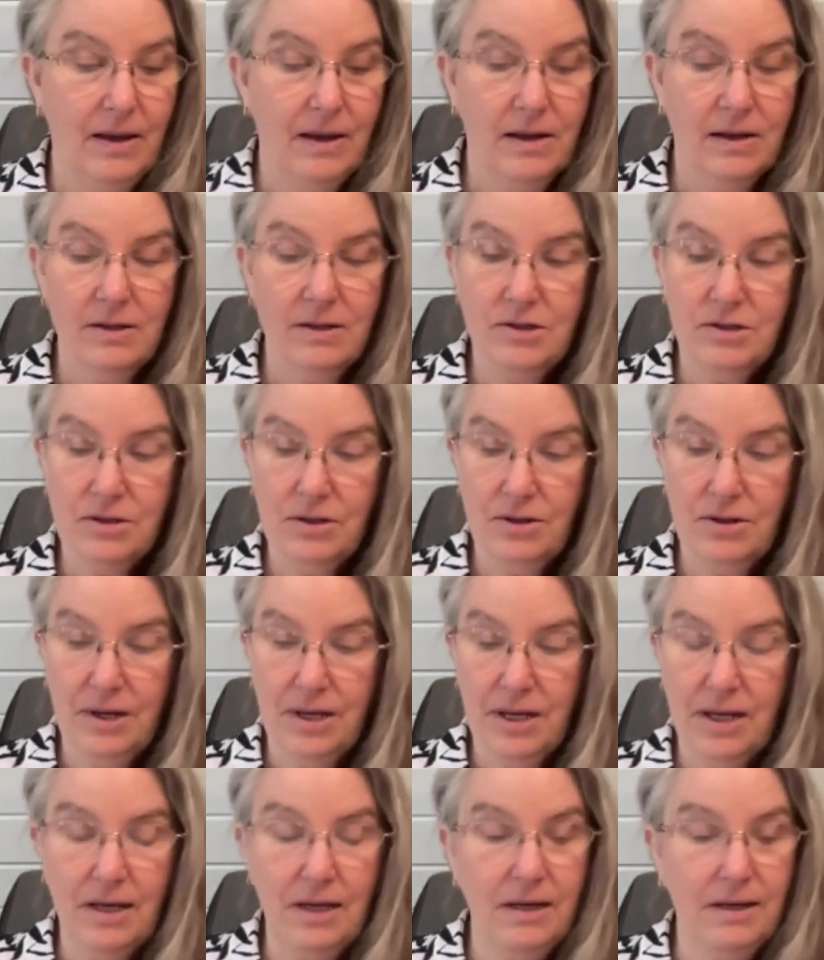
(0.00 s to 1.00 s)

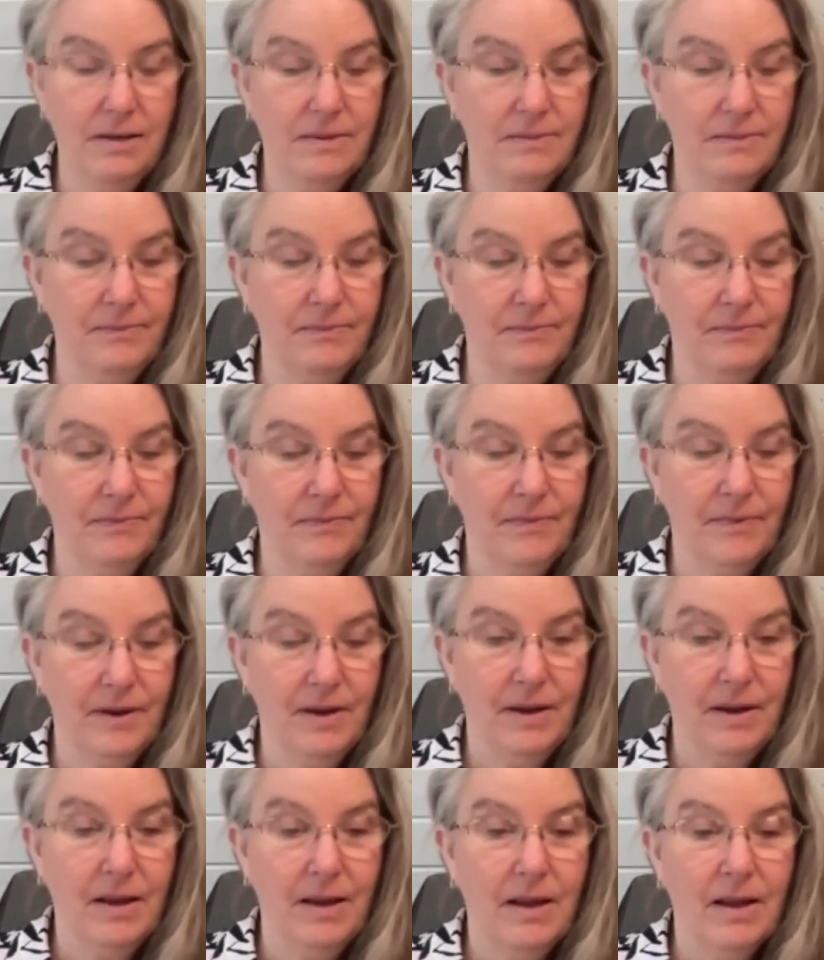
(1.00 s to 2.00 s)
Concerning Edom,
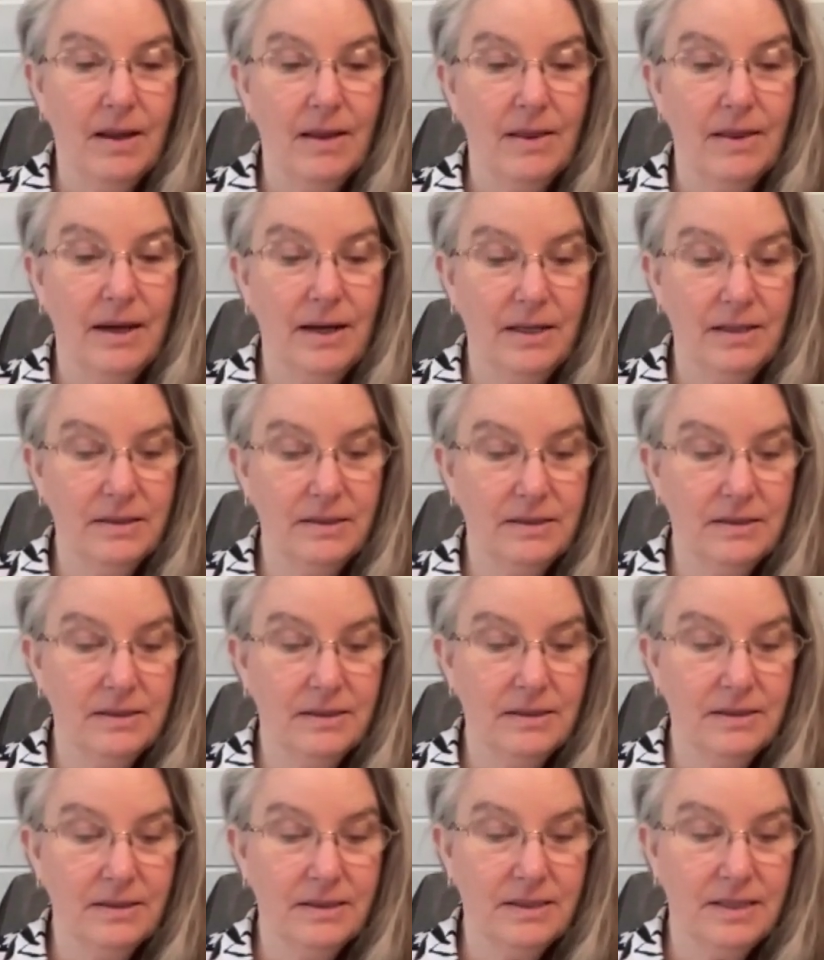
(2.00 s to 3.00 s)

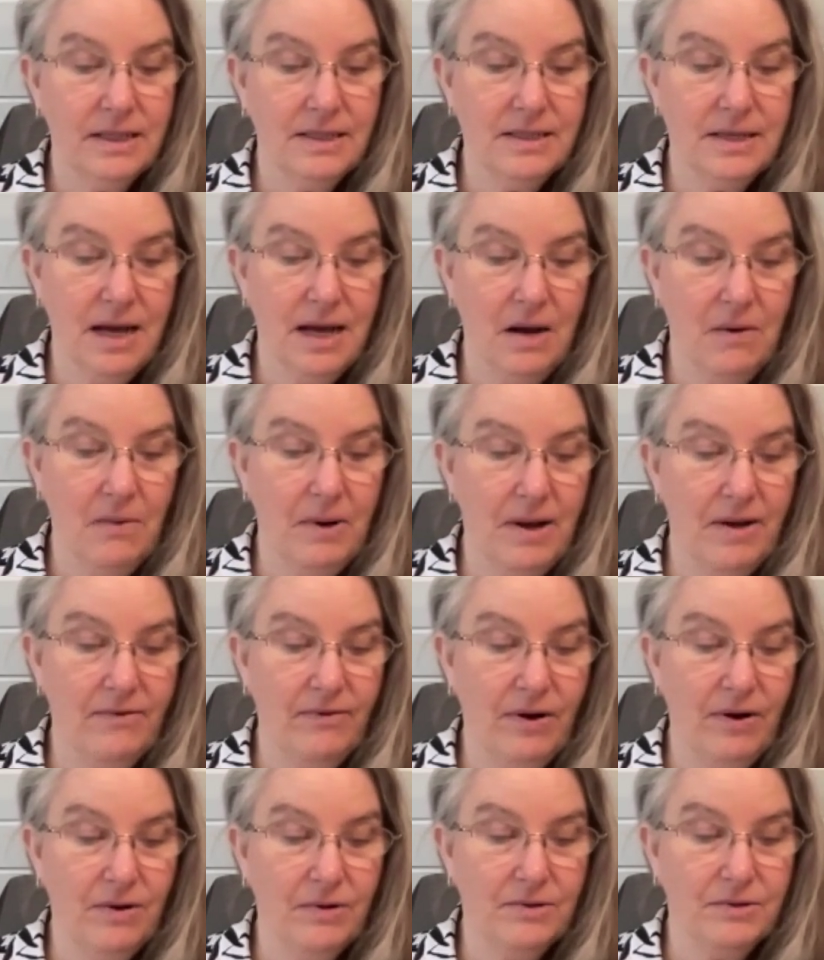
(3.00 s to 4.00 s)
thus says Yahweh of
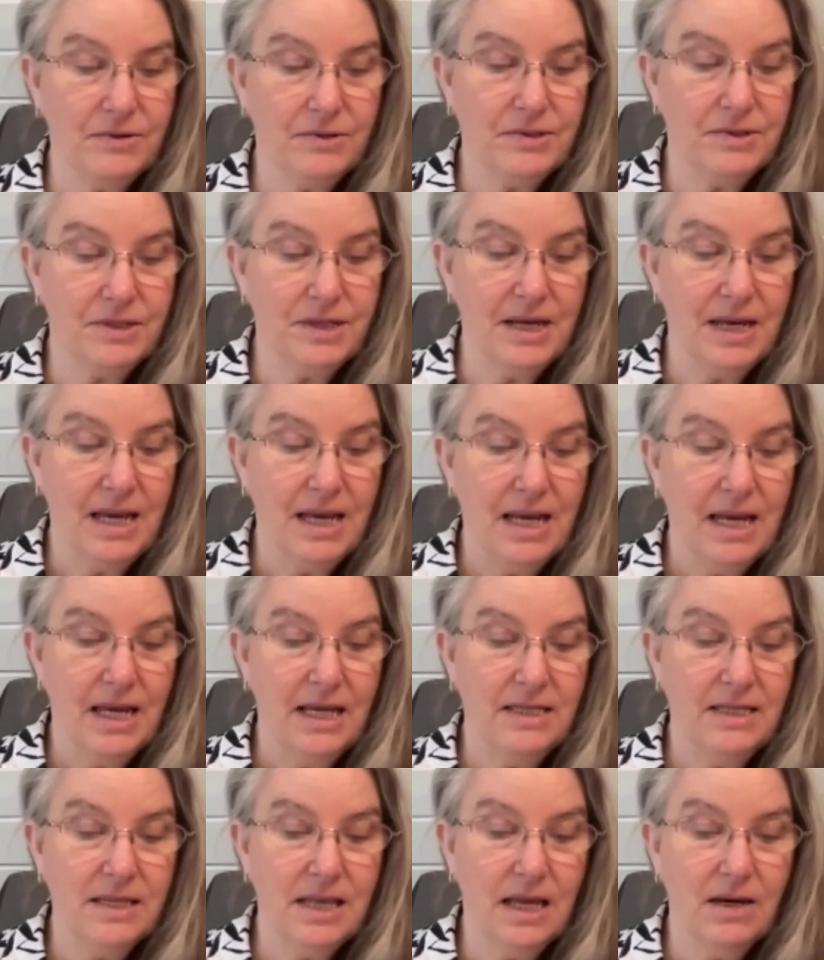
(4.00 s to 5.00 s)
hosts,
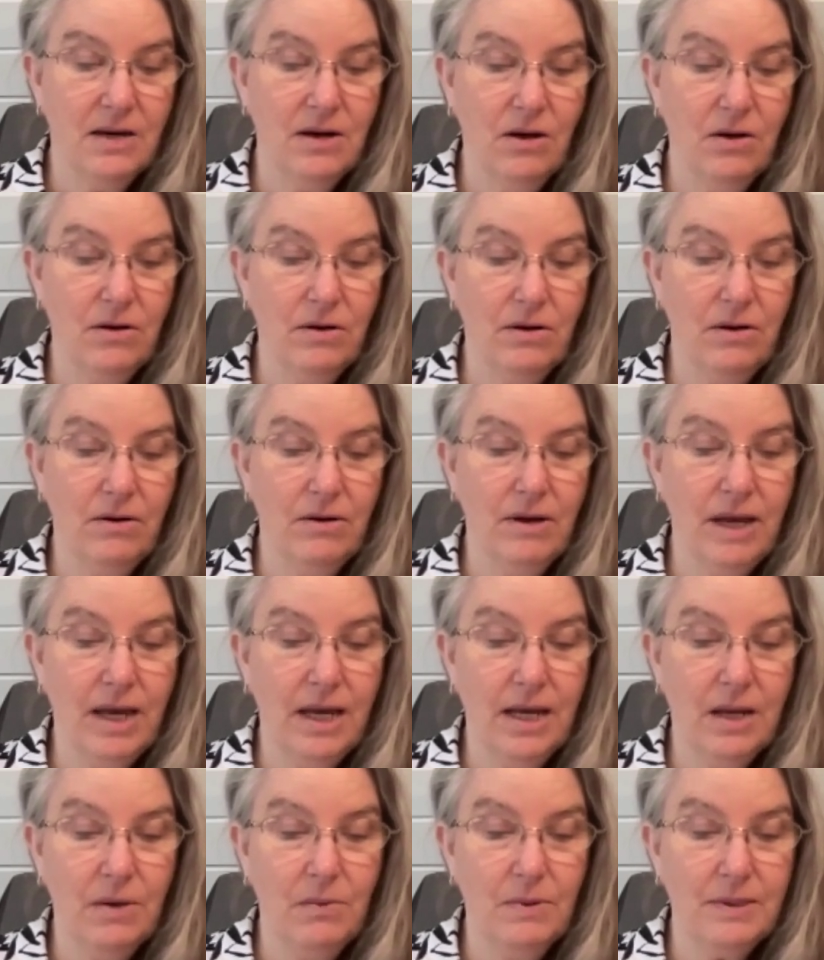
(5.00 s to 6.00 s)
is there no longer
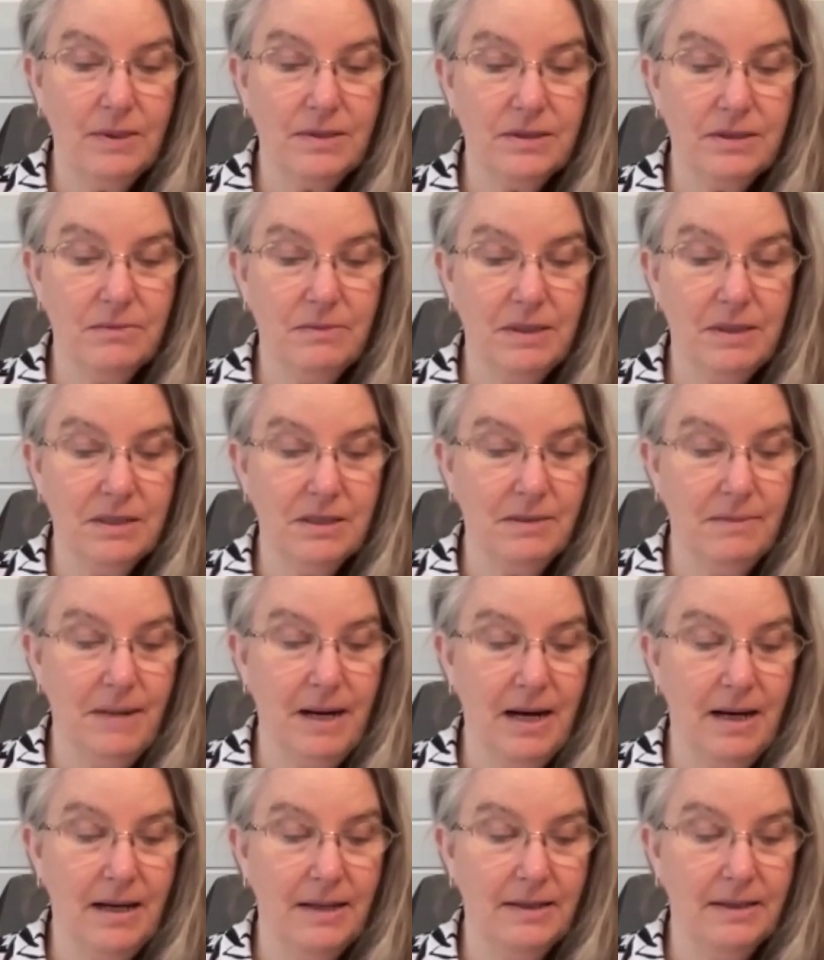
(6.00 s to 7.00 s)
any wisdom in
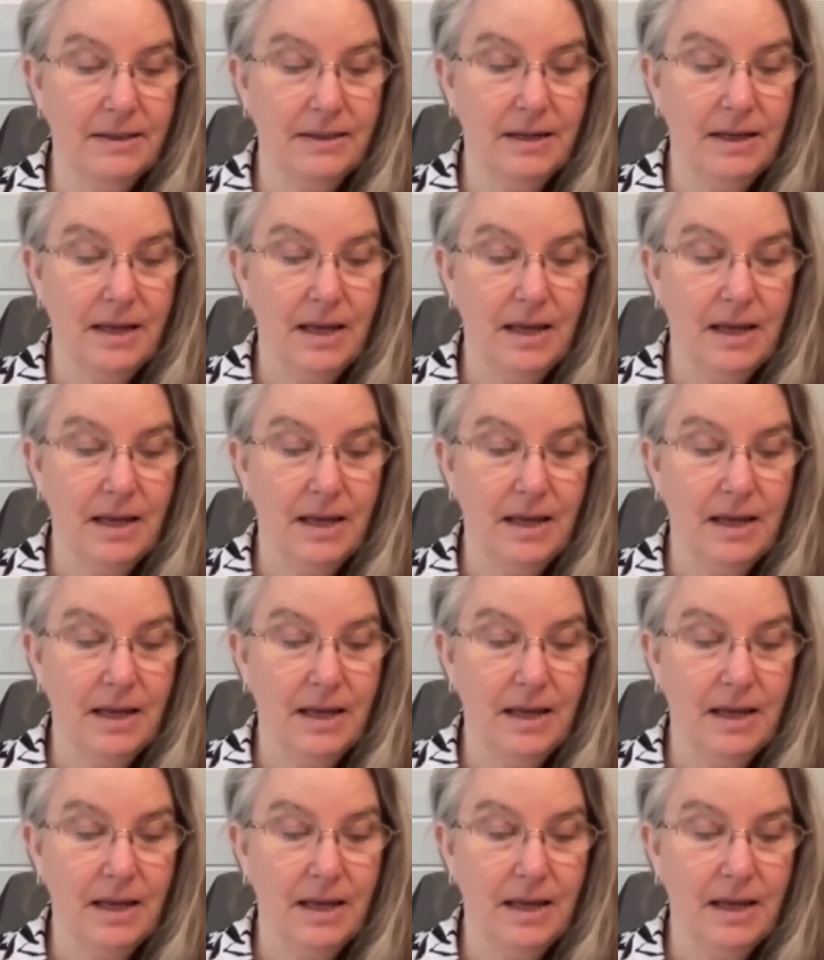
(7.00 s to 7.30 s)
Teman?